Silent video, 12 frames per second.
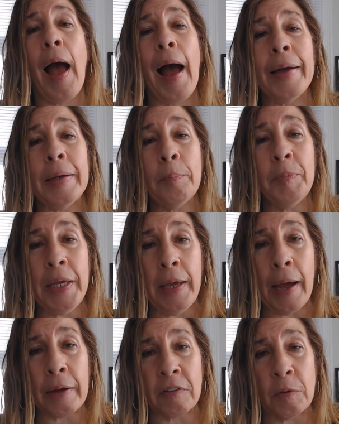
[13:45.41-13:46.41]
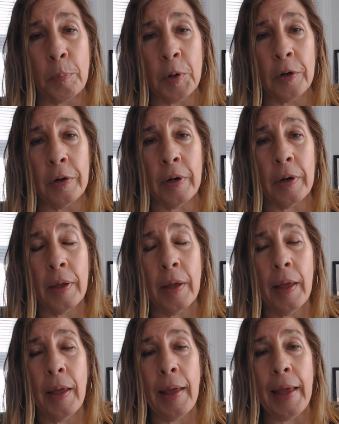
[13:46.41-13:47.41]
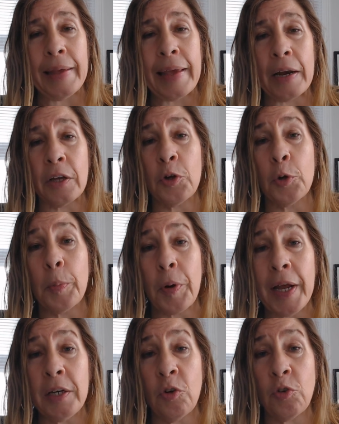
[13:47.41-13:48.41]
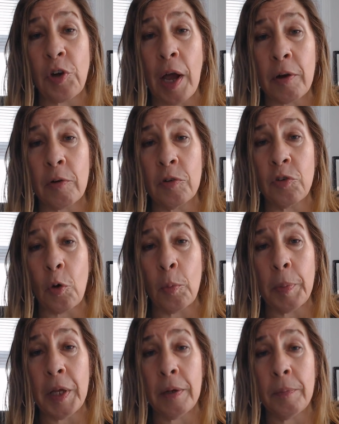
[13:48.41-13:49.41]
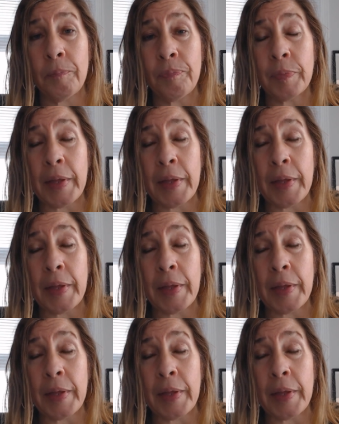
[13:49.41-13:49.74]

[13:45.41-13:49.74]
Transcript: I am the expert in getting your brand new chakras open,